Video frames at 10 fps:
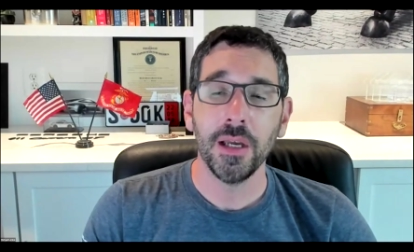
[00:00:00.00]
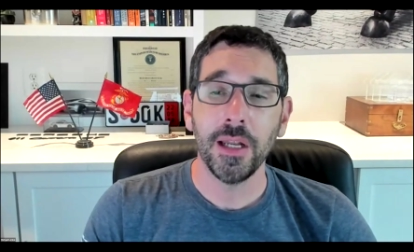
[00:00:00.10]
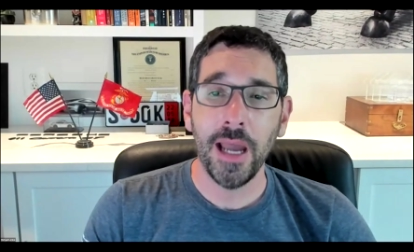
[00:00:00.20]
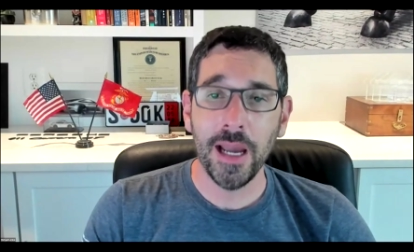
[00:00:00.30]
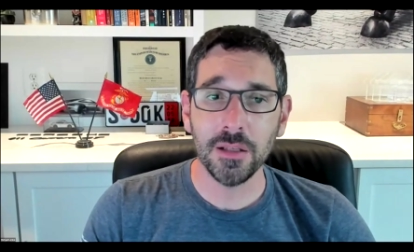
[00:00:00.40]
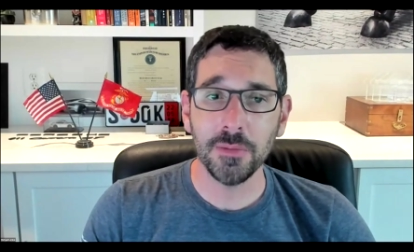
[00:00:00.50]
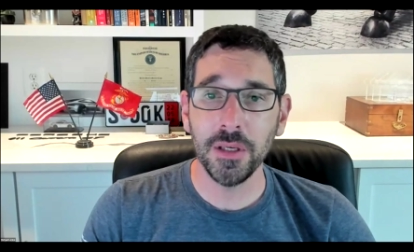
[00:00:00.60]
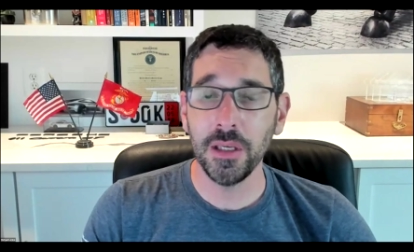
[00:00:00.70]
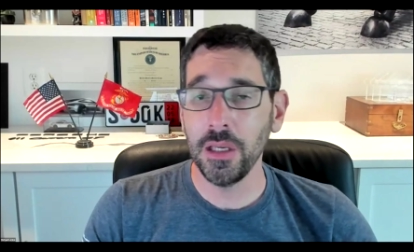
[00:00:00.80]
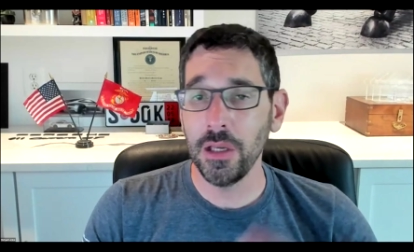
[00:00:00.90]
It has to be
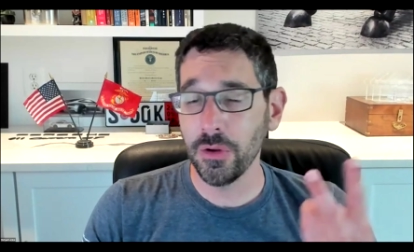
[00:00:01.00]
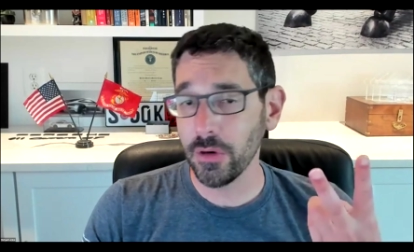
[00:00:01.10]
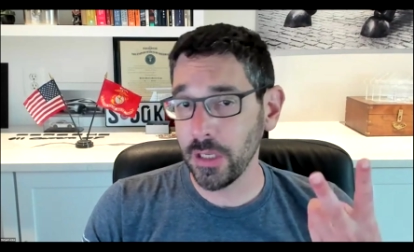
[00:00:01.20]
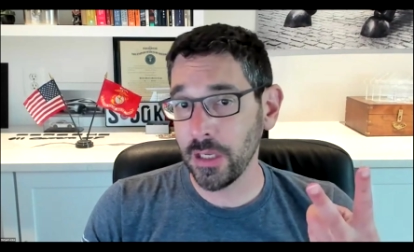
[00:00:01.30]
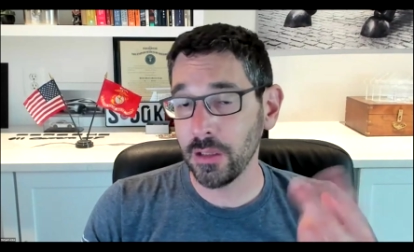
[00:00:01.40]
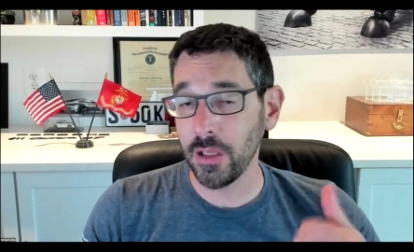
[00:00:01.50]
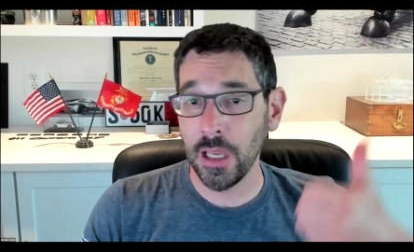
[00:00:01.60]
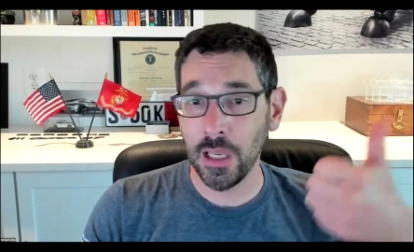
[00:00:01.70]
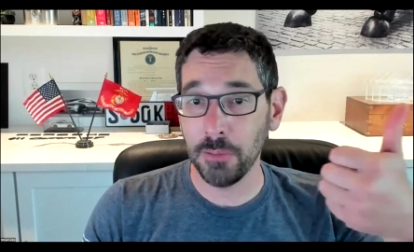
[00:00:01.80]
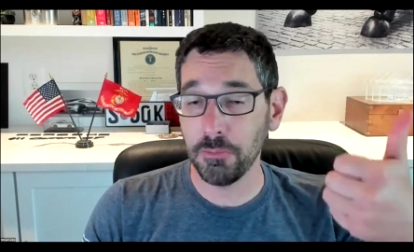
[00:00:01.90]
either in
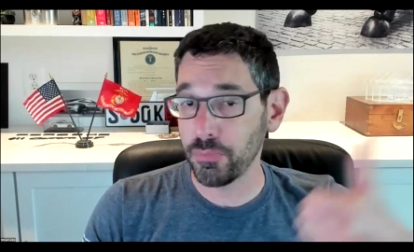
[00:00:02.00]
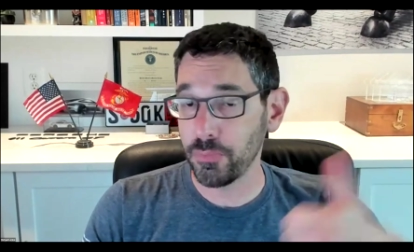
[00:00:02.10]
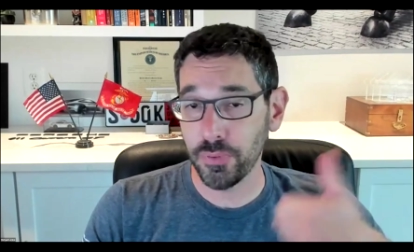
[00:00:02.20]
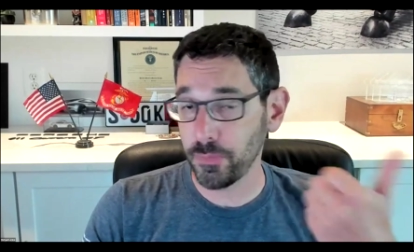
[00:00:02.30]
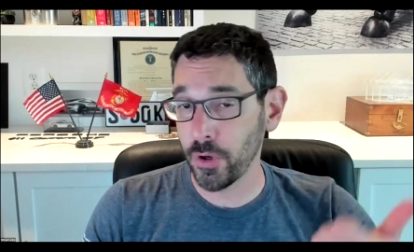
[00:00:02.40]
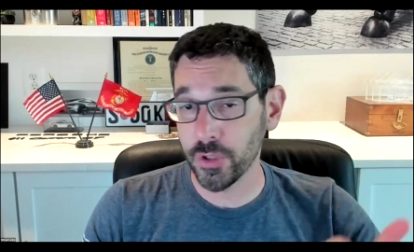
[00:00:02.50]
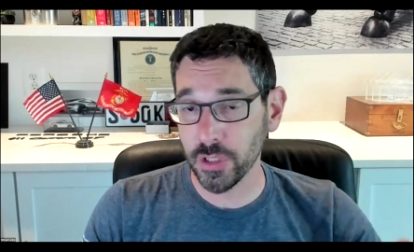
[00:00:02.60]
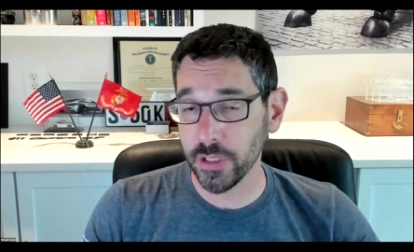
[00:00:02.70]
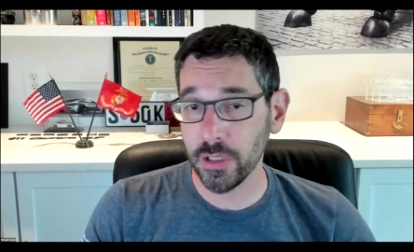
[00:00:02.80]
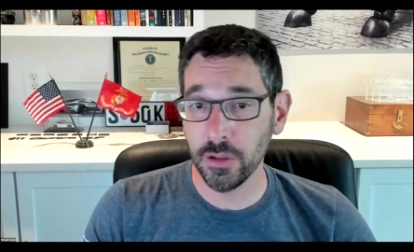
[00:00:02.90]
a
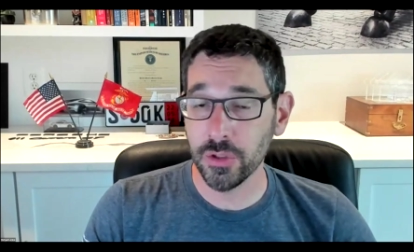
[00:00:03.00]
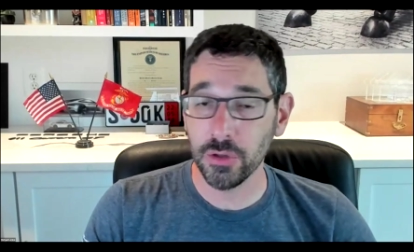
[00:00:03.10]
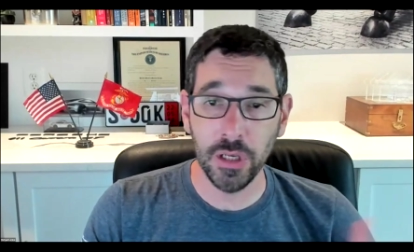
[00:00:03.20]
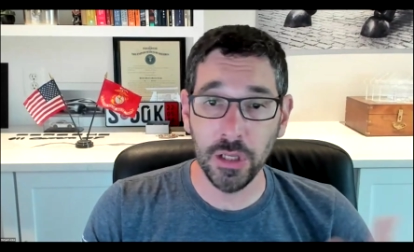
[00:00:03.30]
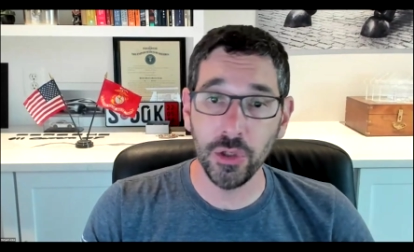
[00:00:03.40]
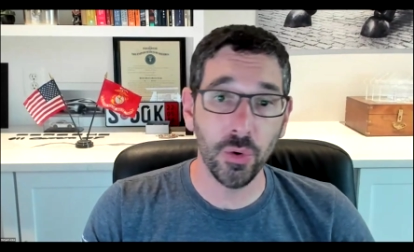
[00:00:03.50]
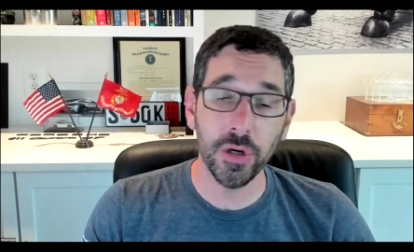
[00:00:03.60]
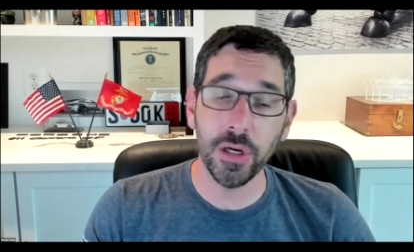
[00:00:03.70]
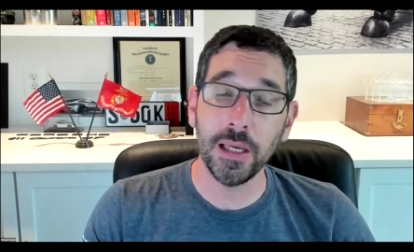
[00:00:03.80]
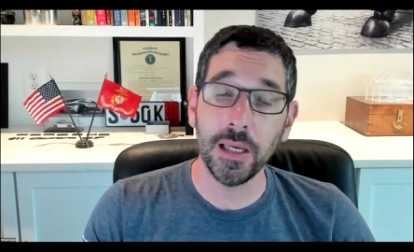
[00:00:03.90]
personally owned, so in
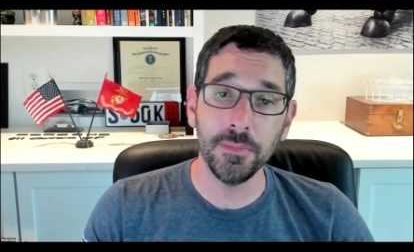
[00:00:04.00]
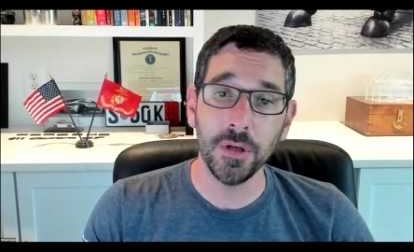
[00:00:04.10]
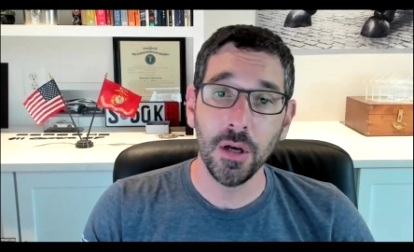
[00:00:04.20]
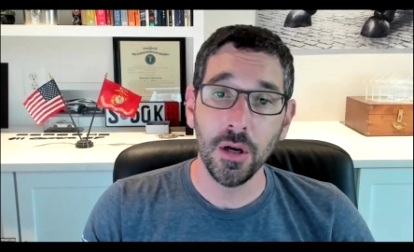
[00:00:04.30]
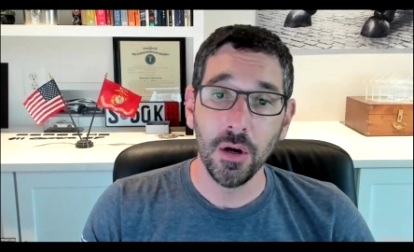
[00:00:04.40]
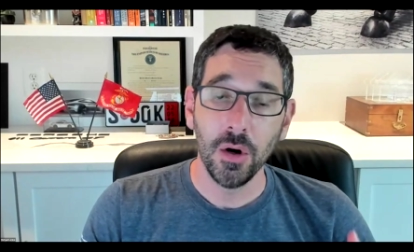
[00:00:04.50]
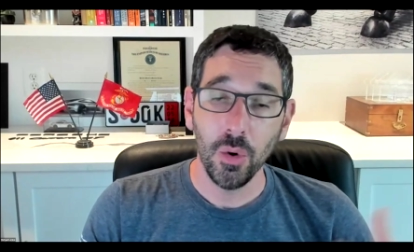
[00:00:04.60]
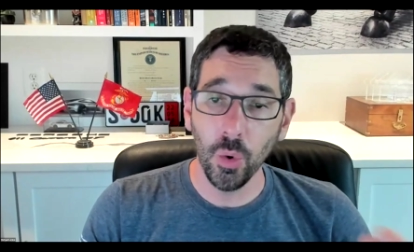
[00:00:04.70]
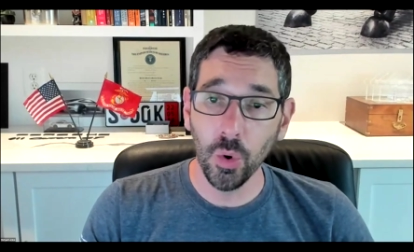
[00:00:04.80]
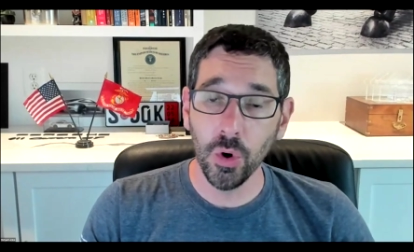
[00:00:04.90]
your name,
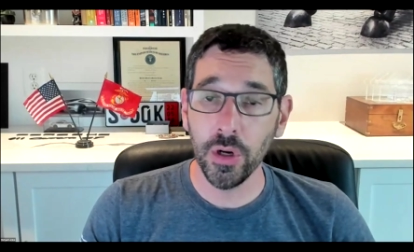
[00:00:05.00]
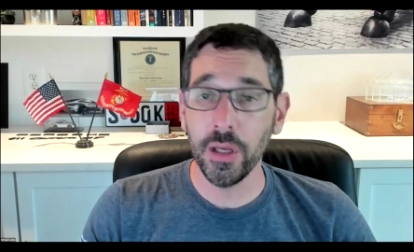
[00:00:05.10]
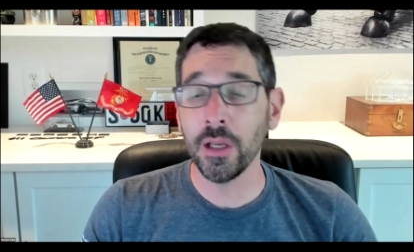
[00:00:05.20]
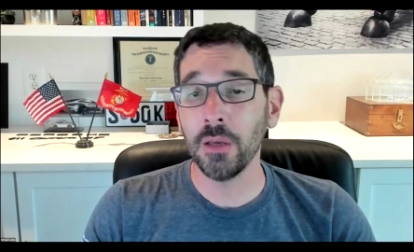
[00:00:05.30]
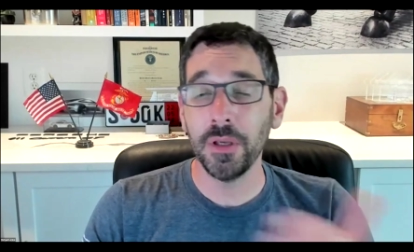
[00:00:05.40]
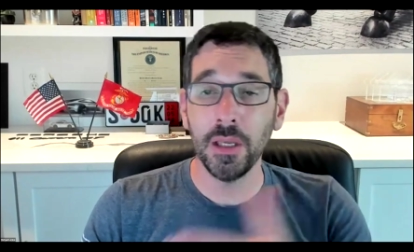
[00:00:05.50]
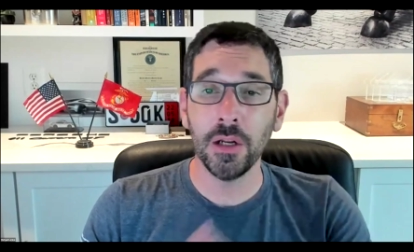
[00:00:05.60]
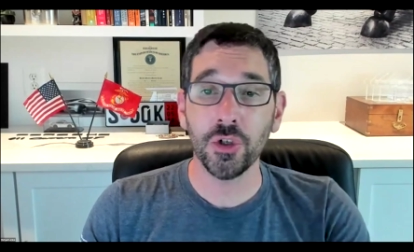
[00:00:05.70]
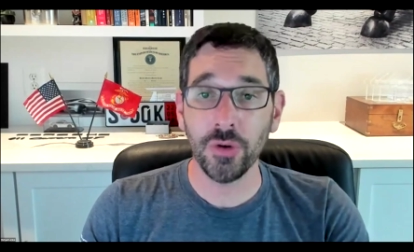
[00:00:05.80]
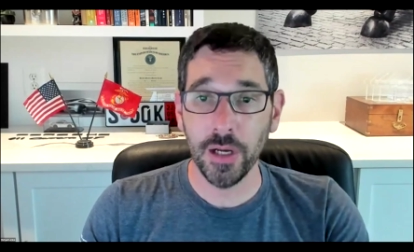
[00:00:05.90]
or it can be in
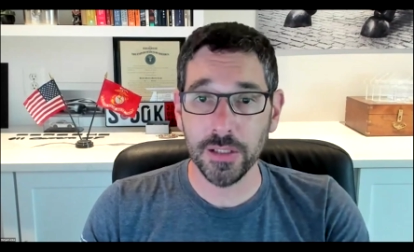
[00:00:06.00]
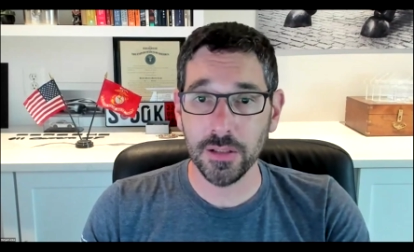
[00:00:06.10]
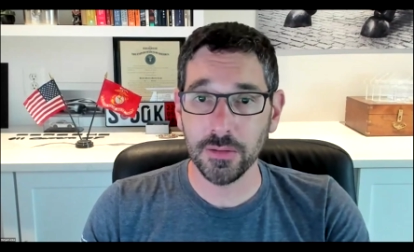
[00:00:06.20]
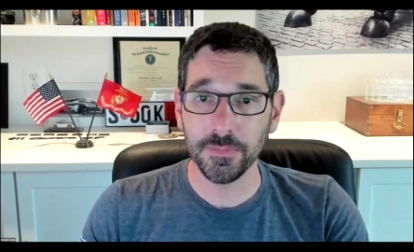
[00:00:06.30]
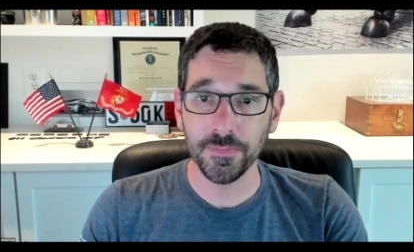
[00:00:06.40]
a trust.